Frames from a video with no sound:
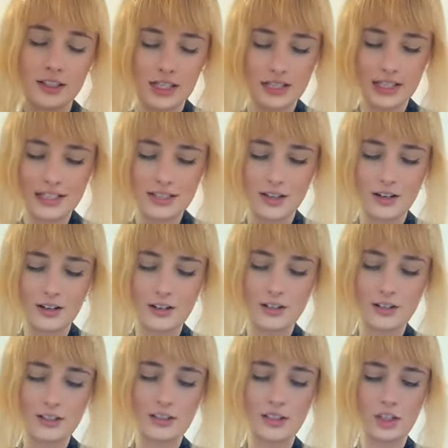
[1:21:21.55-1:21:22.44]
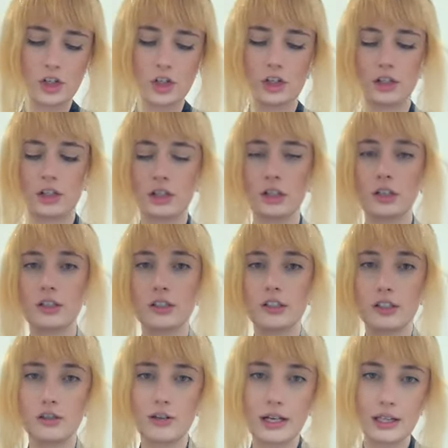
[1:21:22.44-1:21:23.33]
And that's honestly such a good look
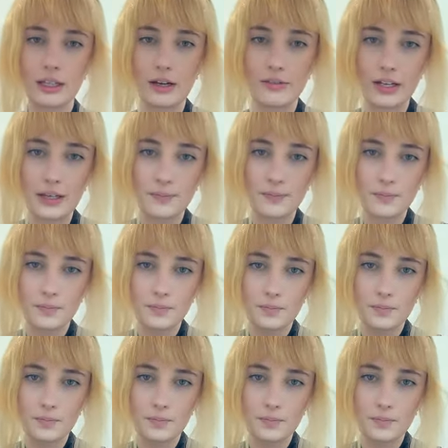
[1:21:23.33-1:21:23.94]
too. I love it.